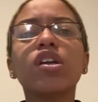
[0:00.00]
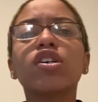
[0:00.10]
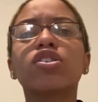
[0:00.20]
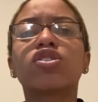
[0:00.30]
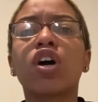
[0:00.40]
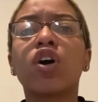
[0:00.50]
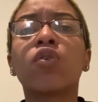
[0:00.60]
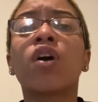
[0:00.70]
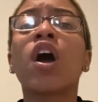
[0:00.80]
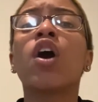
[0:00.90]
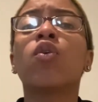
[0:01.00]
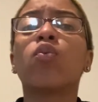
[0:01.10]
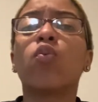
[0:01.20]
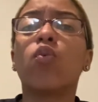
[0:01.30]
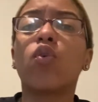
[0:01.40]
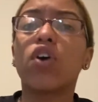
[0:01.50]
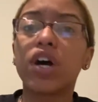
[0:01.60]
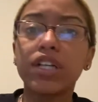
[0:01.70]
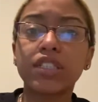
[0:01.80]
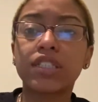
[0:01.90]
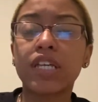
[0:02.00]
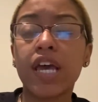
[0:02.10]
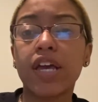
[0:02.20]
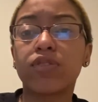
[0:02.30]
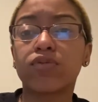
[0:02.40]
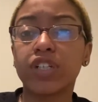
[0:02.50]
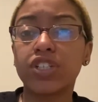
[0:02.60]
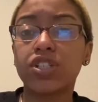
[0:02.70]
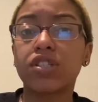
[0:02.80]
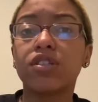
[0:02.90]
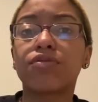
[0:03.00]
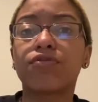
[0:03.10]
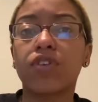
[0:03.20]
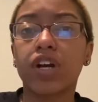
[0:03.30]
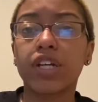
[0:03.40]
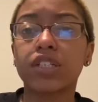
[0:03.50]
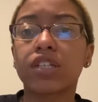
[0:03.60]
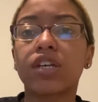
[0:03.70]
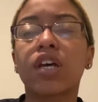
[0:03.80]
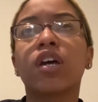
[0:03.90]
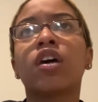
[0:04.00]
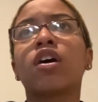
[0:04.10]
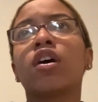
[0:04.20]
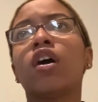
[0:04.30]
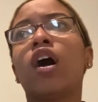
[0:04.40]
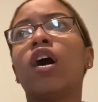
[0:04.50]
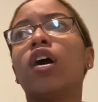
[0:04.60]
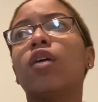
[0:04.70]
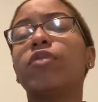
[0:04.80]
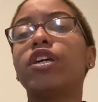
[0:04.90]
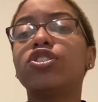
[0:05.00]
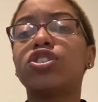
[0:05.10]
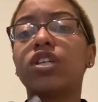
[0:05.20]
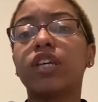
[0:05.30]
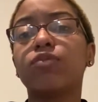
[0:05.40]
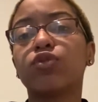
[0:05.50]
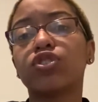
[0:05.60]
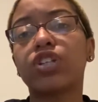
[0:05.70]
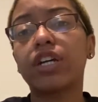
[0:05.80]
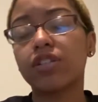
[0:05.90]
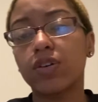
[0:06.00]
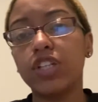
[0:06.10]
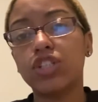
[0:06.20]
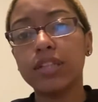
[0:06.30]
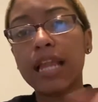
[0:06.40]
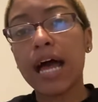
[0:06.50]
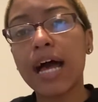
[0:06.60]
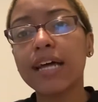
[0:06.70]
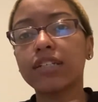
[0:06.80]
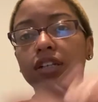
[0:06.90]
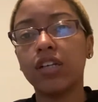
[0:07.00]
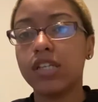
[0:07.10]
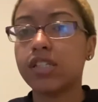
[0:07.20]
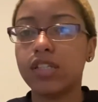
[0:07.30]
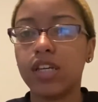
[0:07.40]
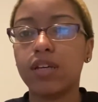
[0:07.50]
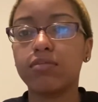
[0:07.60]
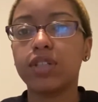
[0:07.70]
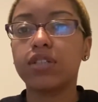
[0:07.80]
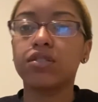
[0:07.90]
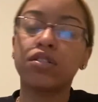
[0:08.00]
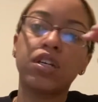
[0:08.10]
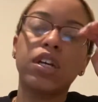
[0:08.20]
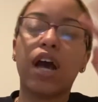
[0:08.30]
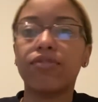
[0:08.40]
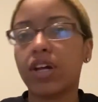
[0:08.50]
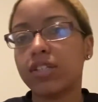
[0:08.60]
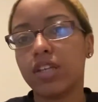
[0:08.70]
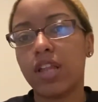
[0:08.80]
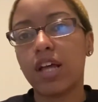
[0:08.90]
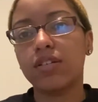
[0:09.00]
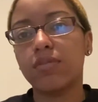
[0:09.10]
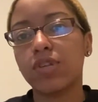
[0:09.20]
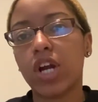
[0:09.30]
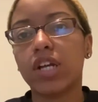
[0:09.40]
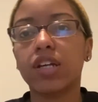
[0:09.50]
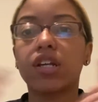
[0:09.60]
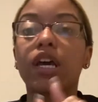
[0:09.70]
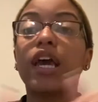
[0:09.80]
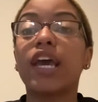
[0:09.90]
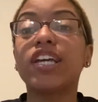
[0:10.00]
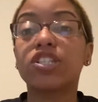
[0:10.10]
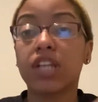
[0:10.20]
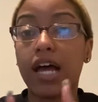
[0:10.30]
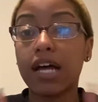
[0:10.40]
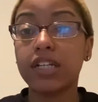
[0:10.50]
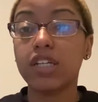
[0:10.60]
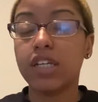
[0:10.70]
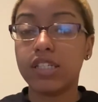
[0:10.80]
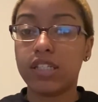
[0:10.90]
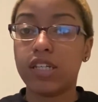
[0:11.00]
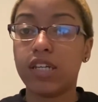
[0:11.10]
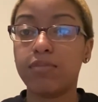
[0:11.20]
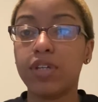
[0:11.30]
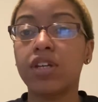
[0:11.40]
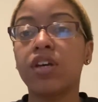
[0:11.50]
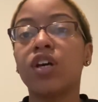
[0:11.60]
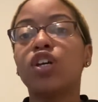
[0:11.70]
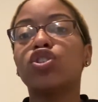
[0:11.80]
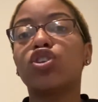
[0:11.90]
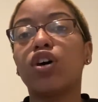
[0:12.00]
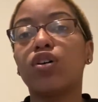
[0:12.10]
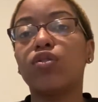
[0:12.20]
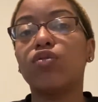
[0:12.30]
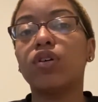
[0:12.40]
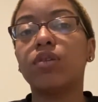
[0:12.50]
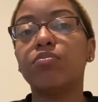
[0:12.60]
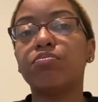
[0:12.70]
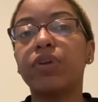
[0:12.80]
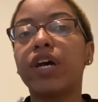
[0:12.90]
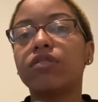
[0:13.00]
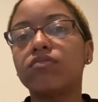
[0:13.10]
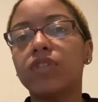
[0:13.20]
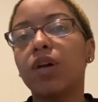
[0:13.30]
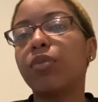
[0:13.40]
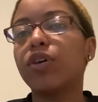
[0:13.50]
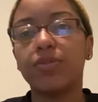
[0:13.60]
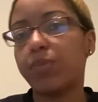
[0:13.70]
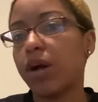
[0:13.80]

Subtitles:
So once it reaches the front, each team will share. So each line is a team. I forgot to say that. I'm sorry. Each line is a team. So, but they both